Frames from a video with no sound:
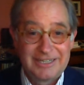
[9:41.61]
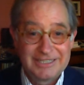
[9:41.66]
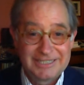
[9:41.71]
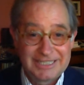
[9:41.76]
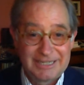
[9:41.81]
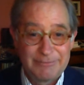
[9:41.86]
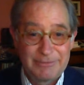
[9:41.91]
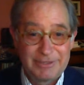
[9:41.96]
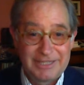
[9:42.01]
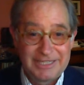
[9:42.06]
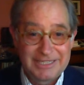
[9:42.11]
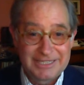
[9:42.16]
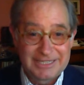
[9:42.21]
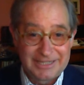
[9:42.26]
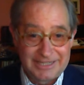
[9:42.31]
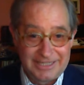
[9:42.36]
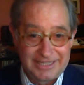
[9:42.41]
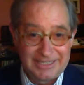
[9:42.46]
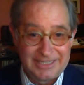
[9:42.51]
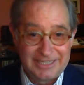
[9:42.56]
some of
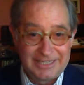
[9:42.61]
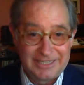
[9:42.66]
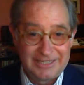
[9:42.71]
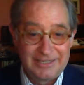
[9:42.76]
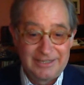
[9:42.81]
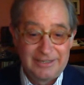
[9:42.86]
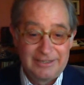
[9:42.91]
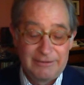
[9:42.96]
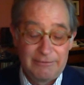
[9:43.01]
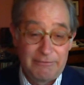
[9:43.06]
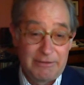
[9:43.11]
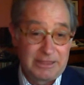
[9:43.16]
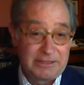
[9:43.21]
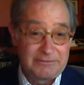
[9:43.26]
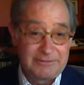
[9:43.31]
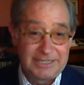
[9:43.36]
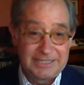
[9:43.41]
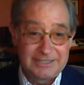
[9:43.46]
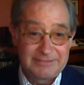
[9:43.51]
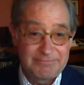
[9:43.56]
this thinking,
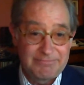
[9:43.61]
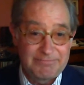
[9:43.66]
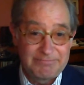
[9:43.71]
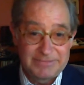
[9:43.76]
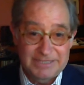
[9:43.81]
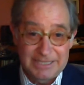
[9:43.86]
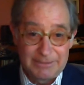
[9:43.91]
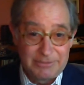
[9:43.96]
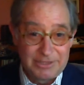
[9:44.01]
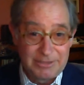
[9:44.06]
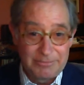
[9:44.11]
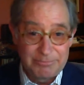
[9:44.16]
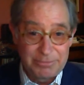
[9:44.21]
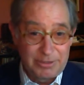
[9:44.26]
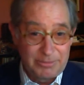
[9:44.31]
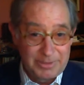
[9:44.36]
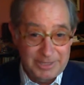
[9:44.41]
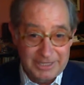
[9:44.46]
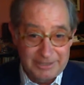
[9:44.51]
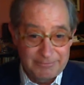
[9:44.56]
whether it's some of the
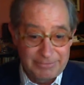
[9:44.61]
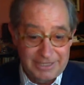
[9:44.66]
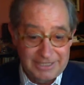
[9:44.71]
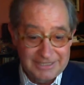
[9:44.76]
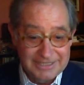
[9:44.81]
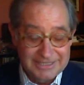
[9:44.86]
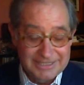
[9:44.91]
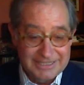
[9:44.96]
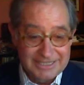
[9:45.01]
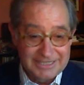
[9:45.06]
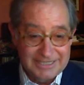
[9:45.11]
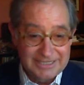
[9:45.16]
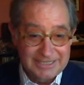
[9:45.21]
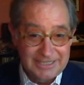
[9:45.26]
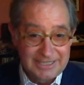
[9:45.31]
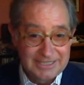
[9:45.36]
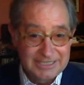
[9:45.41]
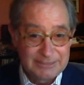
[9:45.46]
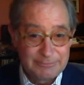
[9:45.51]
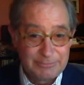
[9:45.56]
permitting
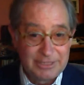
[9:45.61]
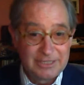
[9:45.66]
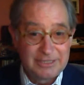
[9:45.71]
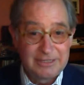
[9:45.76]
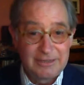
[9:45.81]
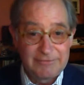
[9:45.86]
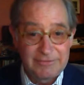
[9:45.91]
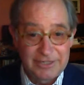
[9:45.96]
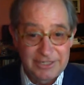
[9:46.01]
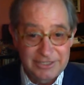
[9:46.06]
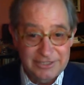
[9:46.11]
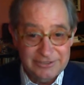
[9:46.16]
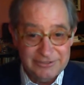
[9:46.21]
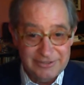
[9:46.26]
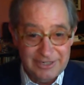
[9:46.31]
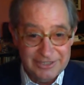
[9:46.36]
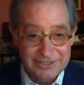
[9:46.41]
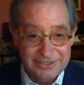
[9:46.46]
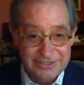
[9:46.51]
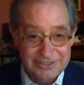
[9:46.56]
policy, some of the governance
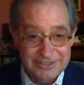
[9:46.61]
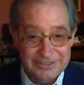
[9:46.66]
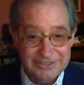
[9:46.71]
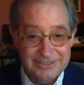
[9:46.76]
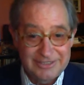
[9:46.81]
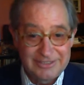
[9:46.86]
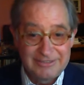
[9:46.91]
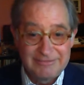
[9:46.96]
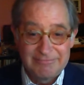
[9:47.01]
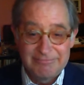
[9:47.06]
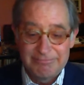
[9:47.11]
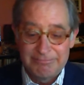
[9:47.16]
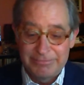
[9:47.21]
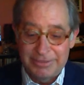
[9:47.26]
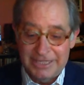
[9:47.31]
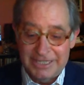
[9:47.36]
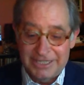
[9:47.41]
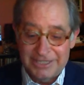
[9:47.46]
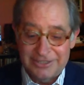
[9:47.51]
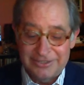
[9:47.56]
structures,
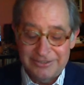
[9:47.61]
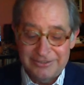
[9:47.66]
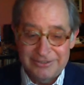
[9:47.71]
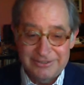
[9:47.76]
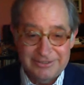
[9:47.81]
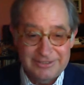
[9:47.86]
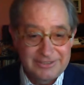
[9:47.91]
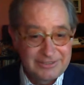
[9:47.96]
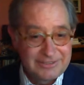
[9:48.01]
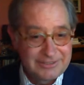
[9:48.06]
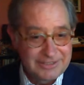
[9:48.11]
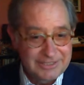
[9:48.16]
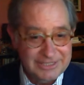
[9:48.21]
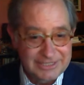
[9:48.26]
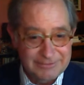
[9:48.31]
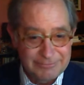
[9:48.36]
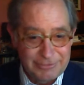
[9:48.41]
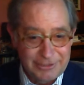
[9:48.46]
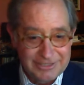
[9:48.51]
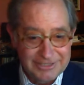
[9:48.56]
big issues,
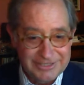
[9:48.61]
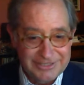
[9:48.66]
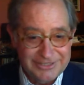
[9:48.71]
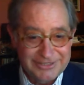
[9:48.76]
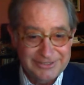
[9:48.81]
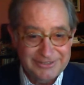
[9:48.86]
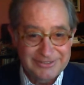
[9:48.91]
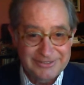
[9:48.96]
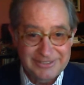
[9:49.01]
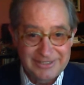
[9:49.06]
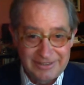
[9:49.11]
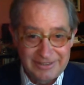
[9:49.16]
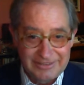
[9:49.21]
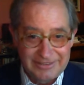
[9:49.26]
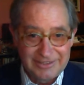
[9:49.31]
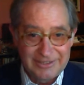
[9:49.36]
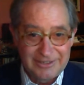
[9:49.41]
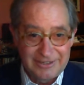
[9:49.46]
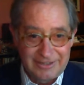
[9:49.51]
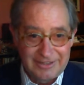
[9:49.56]
small issues,
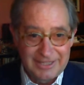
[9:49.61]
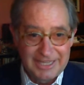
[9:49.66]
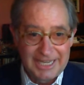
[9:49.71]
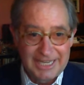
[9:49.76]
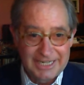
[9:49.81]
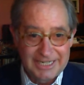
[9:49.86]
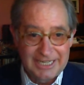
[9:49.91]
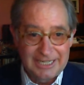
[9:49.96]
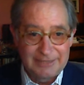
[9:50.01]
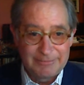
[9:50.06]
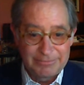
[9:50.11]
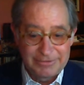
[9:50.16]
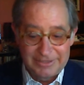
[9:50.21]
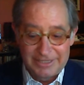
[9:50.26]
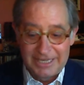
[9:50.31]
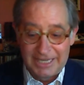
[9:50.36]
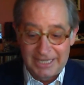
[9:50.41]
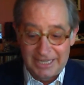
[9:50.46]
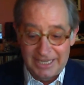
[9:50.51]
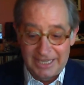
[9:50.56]
they all add up
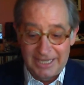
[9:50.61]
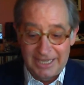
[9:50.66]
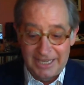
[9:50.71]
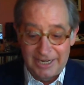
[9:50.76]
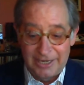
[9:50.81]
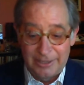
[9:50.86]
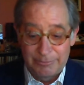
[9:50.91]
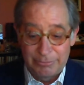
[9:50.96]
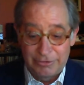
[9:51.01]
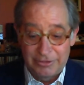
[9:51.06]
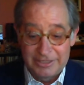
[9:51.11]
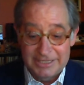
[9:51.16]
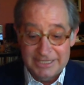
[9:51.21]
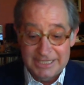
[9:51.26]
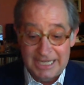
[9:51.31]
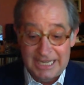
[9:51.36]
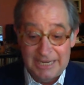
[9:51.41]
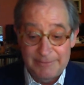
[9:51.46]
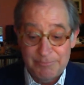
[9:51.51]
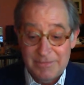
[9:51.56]
at an
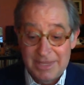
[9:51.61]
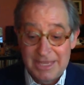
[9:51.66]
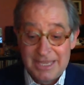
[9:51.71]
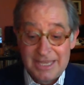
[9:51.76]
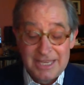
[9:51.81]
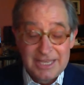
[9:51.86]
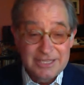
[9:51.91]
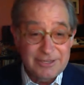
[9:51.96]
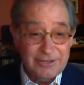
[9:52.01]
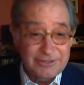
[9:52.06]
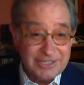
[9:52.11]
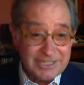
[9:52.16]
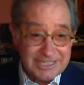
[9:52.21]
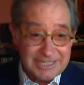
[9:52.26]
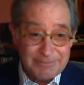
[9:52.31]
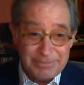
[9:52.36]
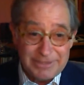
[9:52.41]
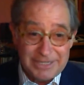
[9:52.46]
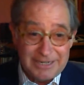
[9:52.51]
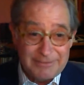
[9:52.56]
important time. So
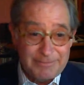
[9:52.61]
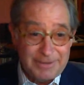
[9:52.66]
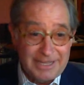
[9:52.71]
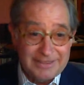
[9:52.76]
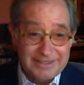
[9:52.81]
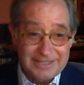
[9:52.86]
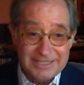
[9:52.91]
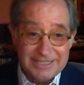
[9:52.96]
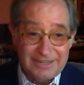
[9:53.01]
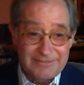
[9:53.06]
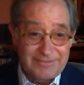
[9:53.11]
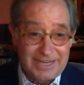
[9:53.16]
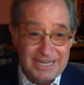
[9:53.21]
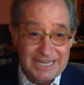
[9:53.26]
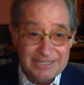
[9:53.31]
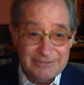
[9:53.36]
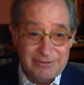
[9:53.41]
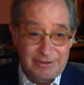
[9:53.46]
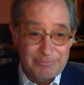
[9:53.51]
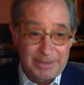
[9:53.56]
just a bit about this
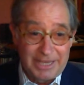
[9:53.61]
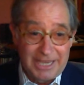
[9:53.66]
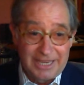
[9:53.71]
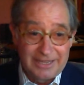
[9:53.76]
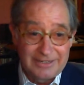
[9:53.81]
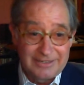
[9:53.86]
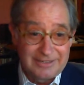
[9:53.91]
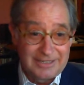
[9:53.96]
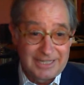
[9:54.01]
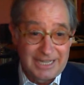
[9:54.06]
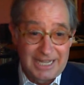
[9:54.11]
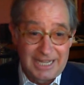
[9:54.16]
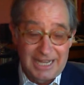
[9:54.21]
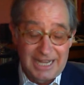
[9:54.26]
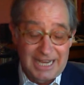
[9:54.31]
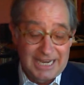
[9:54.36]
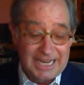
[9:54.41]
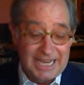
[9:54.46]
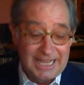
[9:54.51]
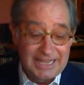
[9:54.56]
advisory panel.
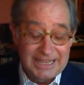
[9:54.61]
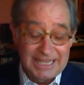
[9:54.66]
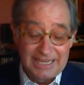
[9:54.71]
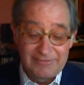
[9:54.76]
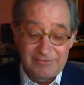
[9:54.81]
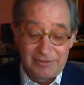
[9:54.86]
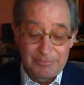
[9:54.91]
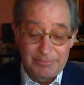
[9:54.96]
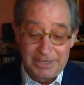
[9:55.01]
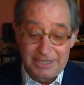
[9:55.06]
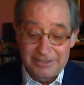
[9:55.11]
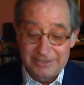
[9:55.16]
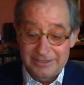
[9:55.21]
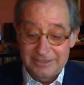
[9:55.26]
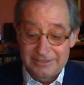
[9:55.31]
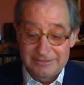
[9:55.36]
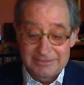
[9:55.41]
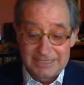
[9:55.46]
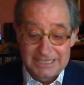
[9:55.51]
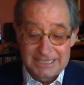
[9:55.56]
I can't think of a
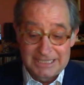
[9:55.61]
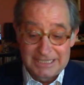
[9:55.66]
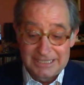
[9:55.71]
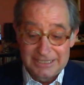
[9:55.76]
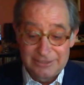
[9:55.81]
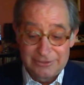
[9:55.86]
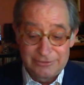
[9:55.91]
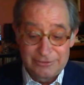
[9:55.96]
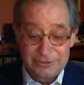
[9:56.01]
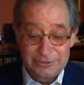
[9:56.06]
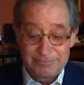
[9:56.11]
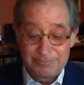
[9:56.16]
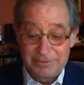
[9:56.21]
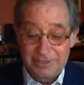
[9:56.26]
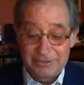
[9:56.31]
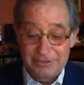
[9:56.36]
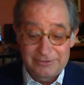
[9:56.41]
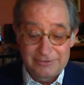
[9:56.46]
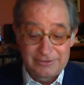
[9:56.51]
better group,